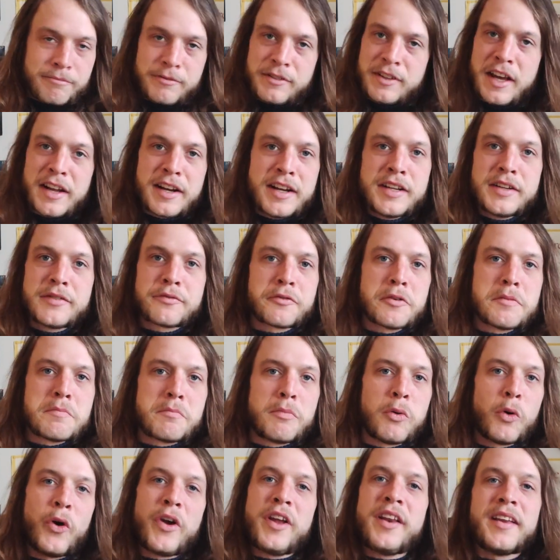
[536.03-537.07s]
getting from
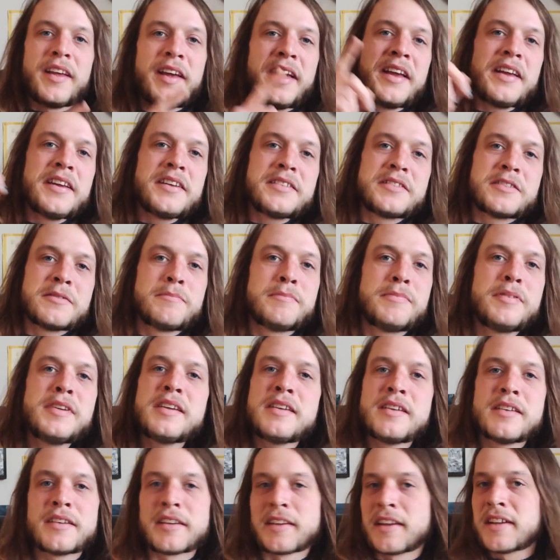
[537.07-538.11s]
point A to
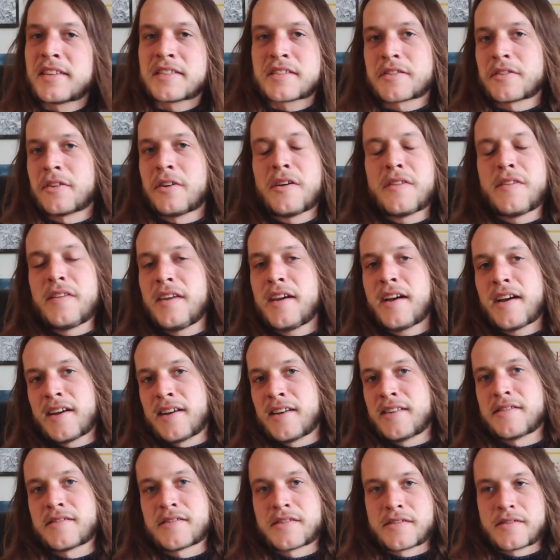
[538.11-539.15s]
B against all the
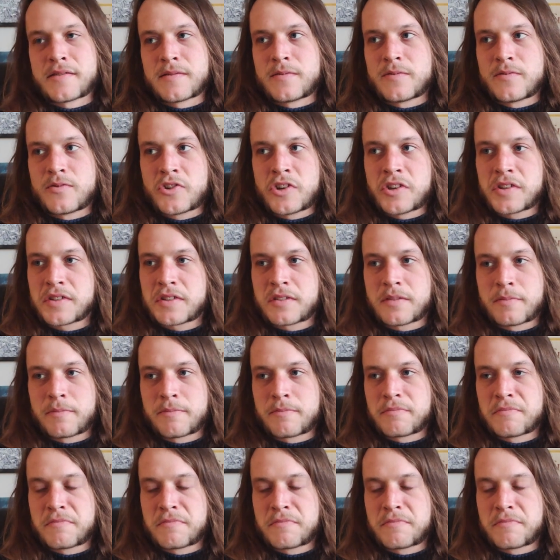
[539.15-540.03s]
odds just